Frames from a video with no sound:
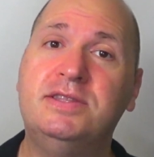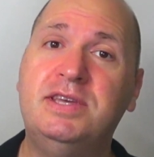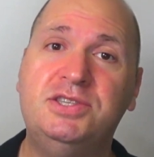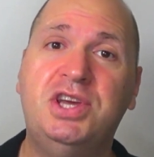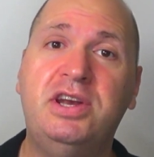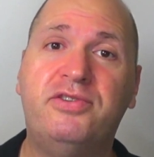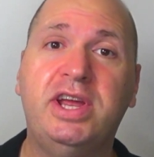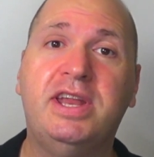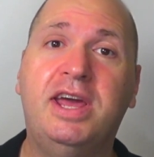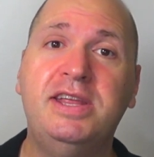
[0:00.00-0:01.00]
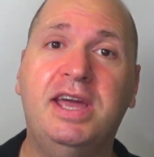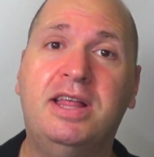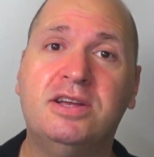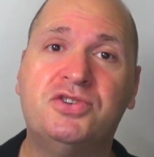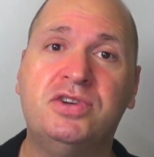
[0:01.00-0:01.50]
to generate any
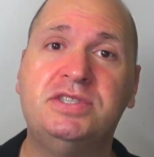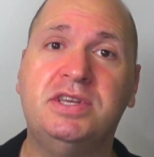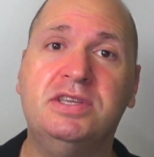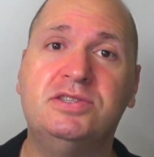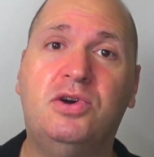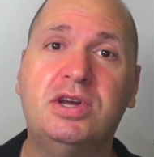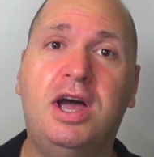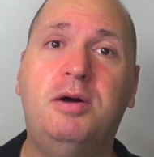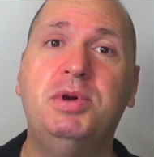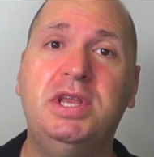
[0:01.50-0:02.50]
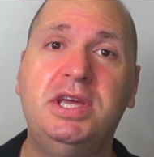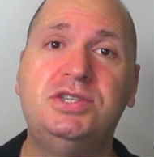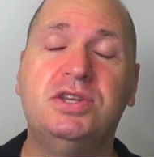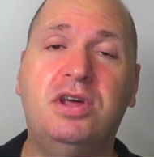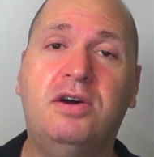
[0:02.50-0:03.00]
electricity. So a
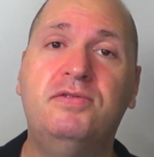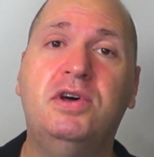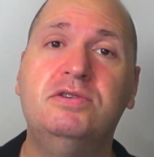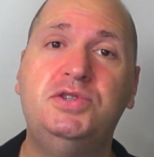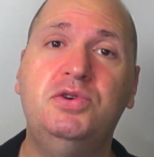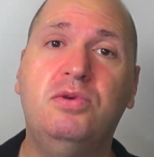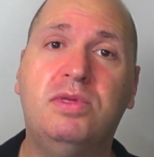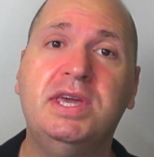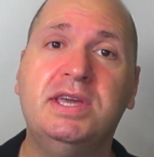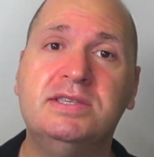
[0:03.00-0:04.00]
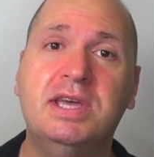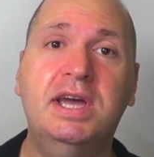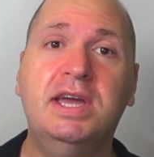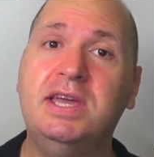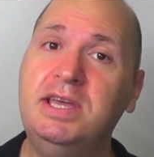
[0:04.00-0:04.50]
combination of those two things
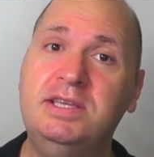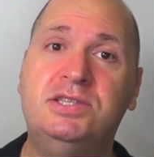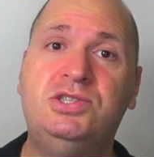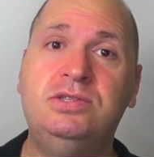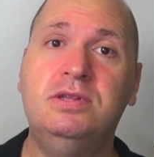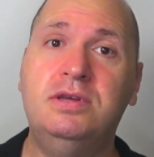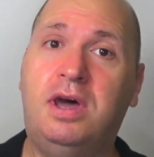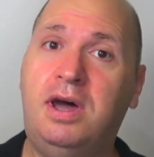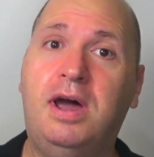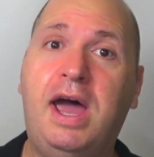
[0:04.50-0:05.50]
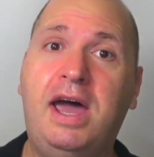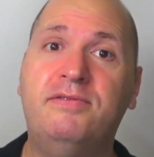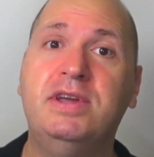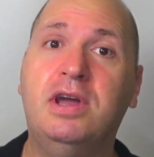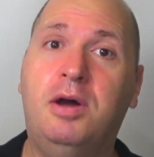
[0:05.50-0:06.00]
is
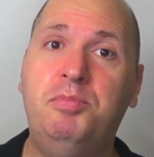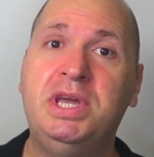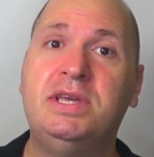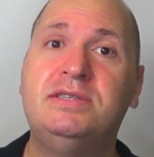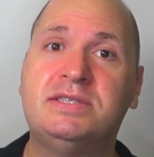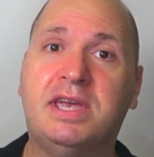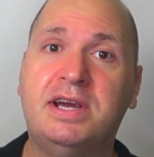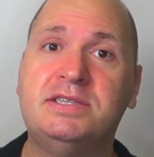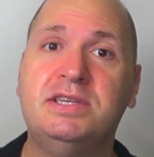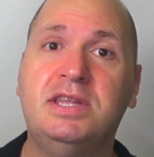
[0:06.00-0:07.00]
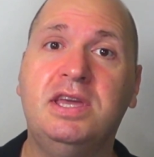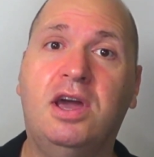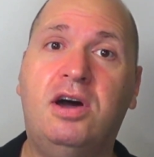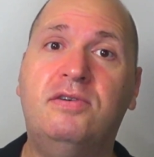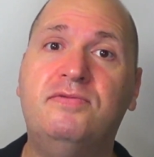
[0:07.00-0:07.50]
having a big
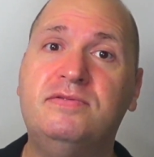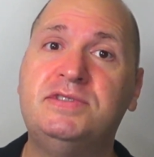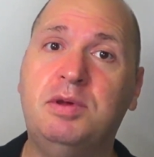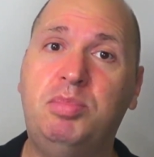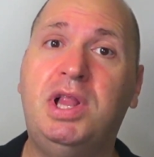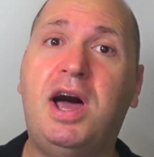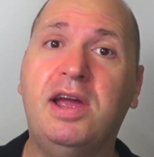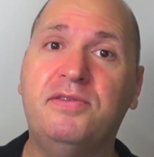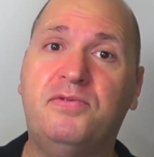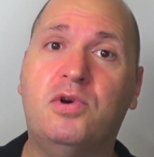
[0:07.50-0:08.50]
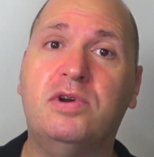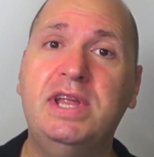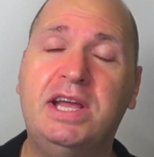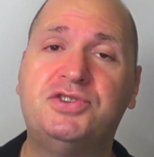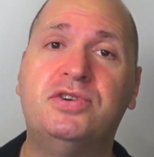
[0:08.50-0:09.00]
scarcity of supply for
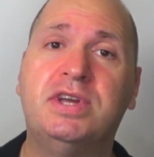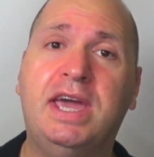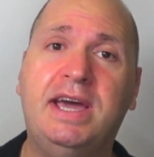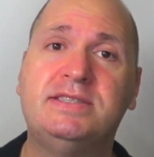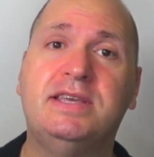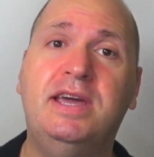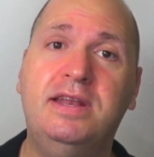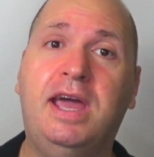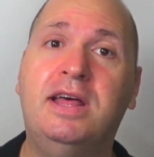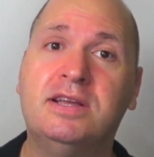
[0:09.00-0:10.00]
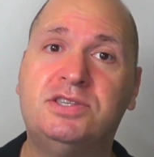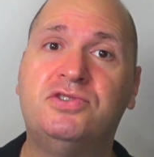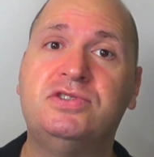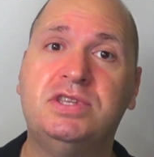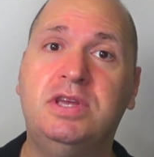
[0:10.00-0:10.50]
natural gas and
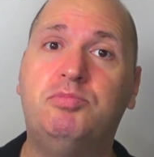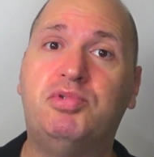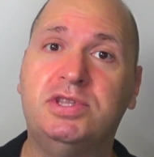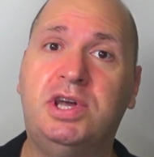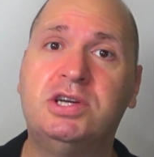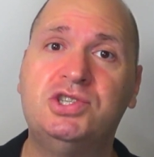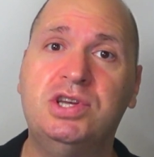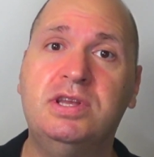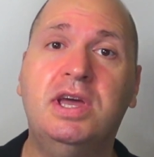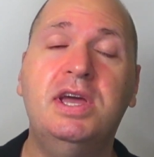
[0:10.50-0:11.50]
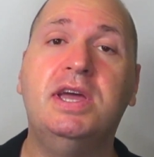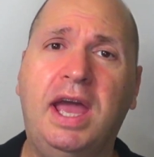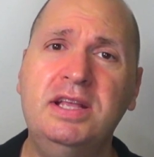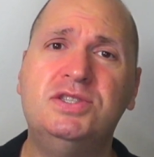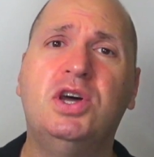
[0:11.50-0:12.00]
electricity production.
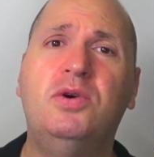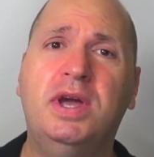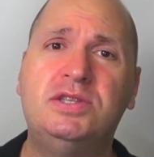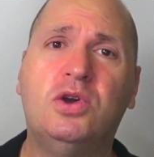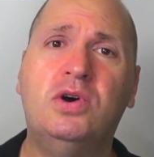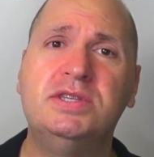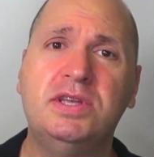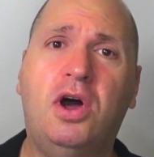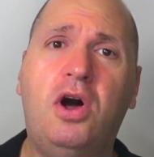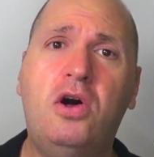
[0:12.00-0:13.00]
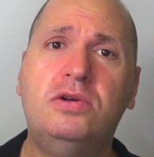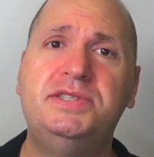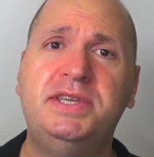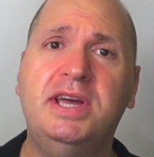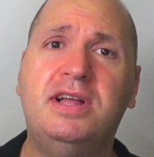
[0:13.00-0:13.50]
And so it's causing the
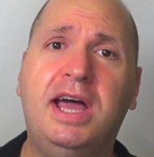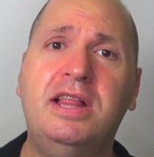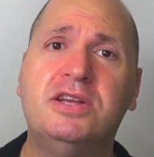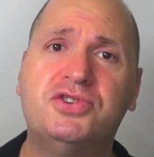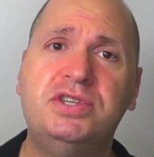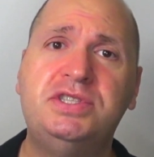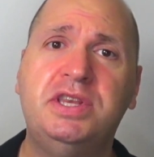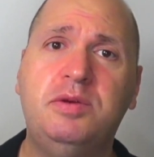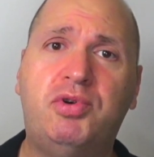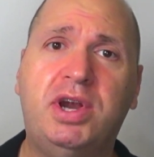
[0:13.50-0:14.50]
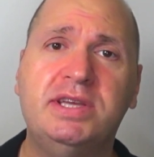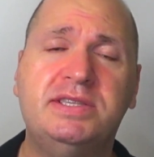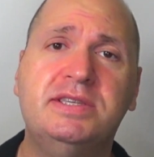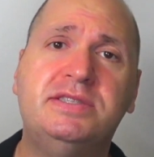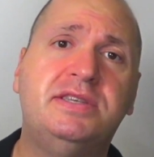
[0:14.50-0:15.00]
wholesale electricity
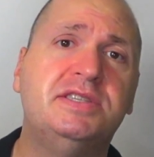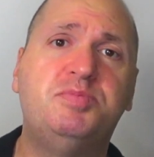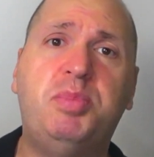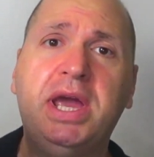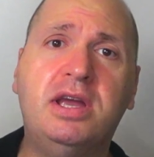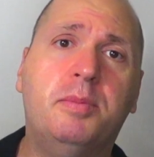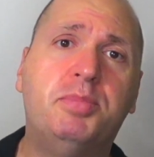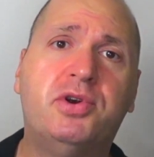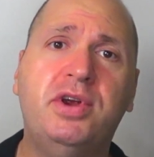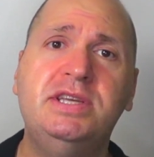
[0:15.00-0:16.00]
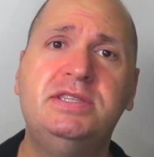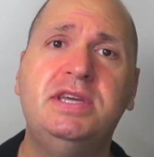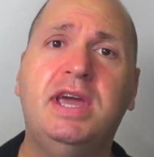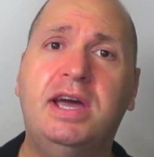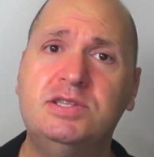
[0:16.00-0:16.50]
prices to spike up
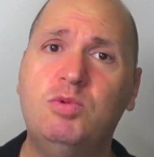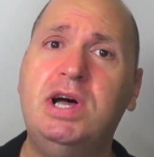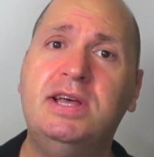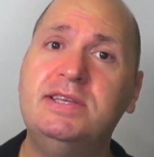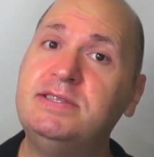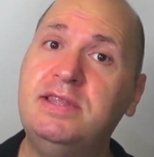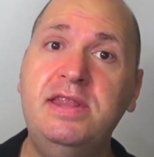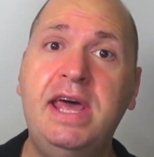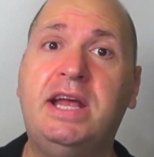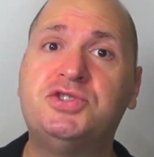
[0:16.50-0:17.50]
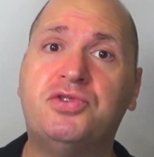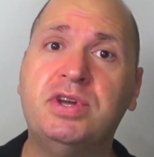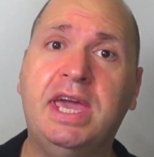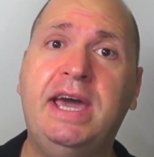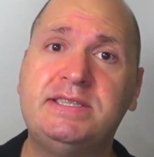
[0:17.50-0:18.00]
crazy, as well as the natural
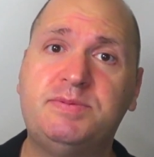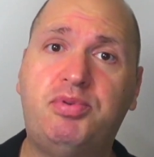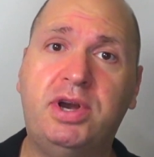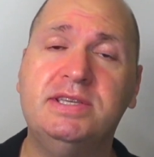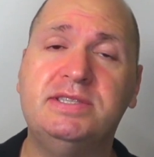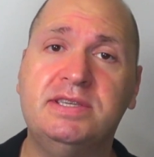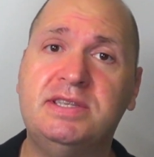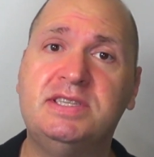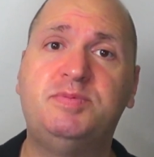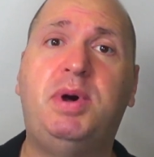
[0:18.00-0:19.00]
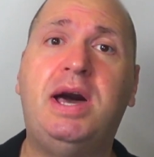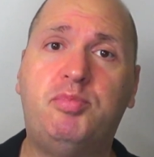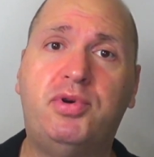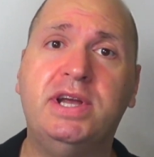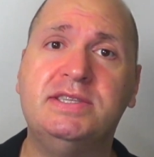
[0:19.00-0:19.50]
gas prices, the
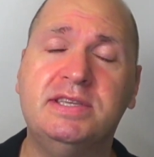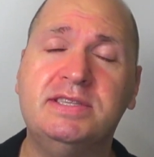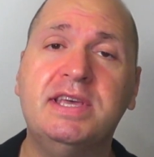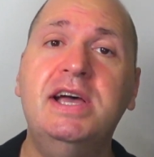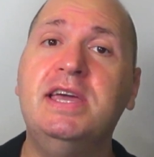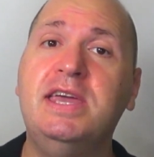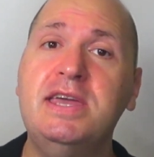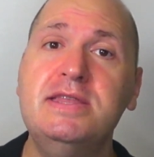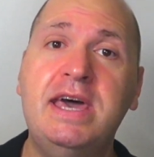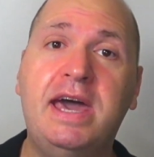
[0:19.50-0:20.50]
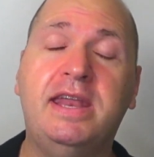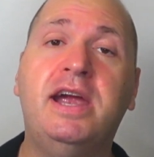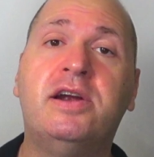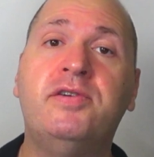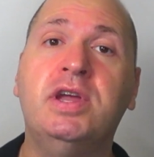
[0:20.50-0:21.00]
spot prices in
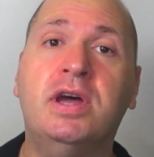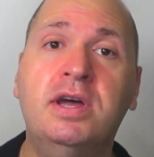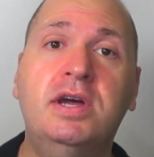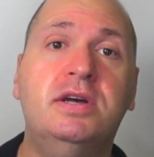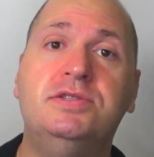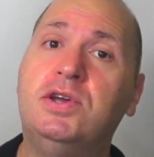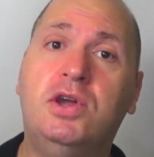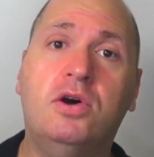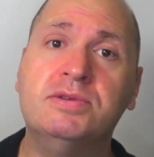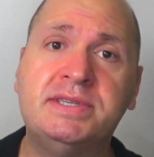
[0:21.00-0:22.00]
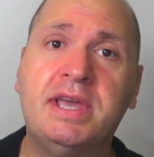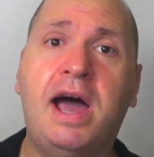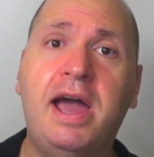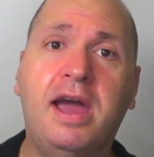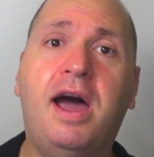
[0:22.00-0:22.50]
that area, to go
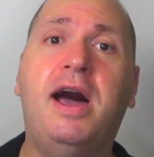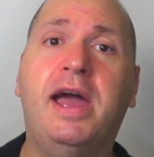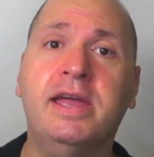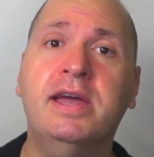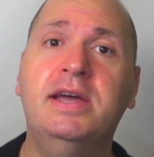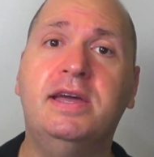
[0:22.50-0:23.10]
sky high.